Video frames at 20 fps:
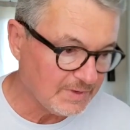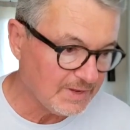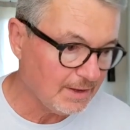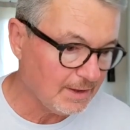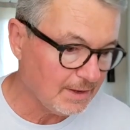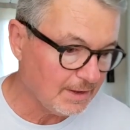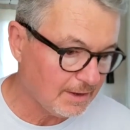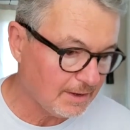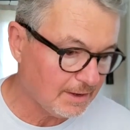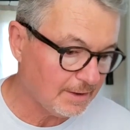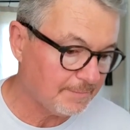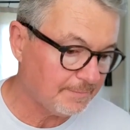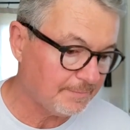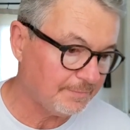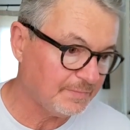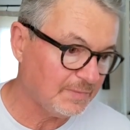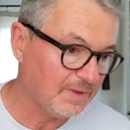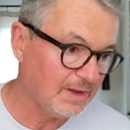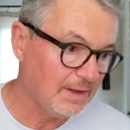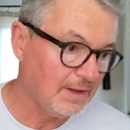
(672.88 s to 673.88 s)

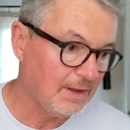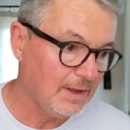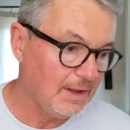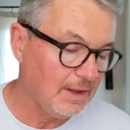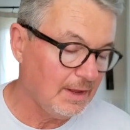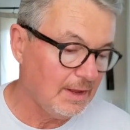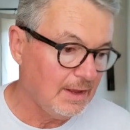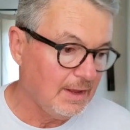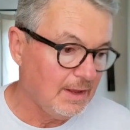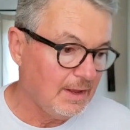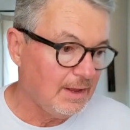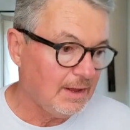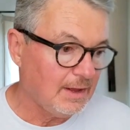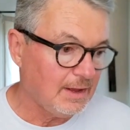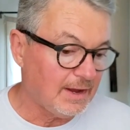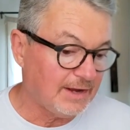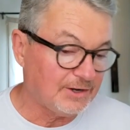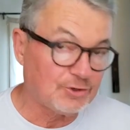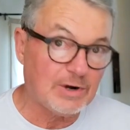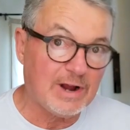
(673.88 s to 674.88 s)

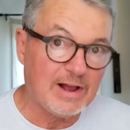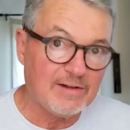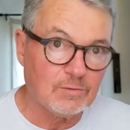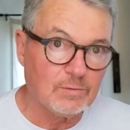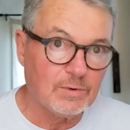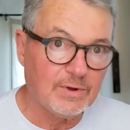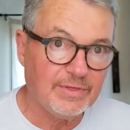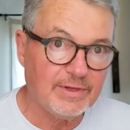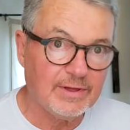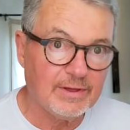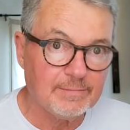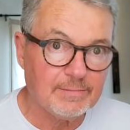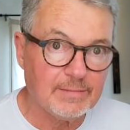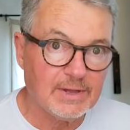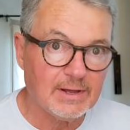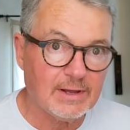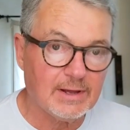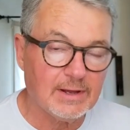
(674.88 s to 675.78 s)
I travel with them.